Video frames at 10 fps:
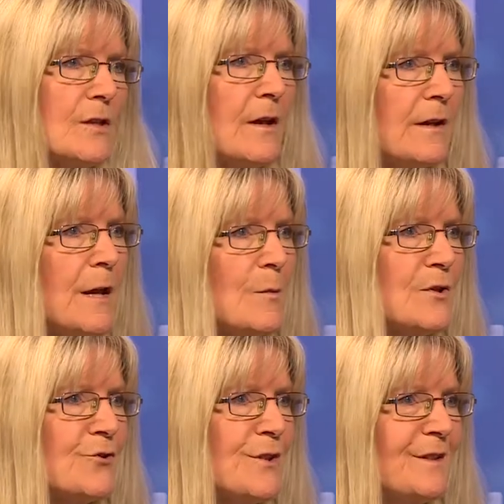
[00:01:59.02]
a lot of
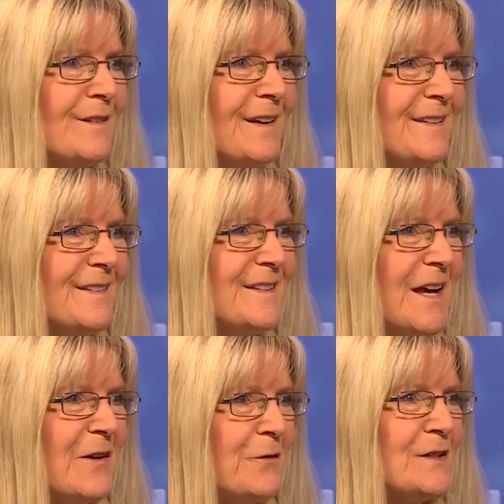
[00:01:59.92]
chemistry and, and
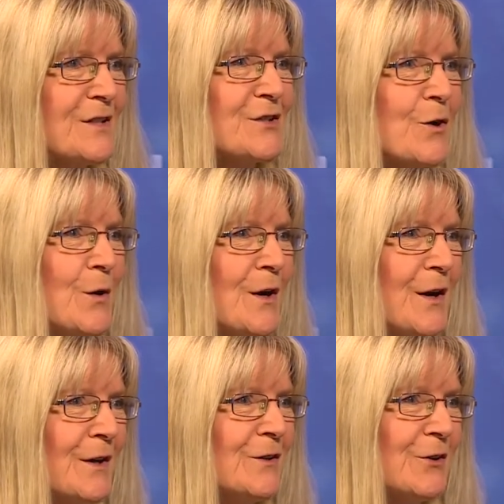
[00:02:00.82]
uh, physics going
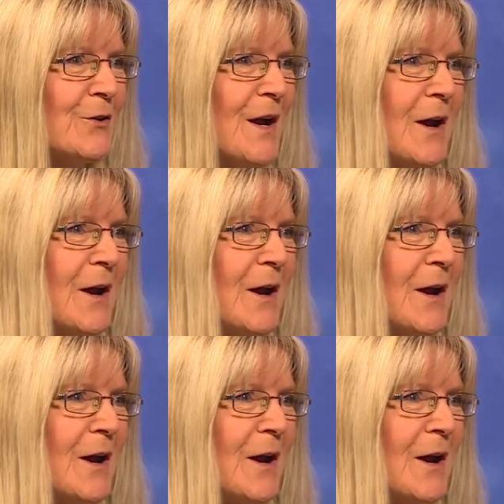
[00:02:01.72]
on under the ground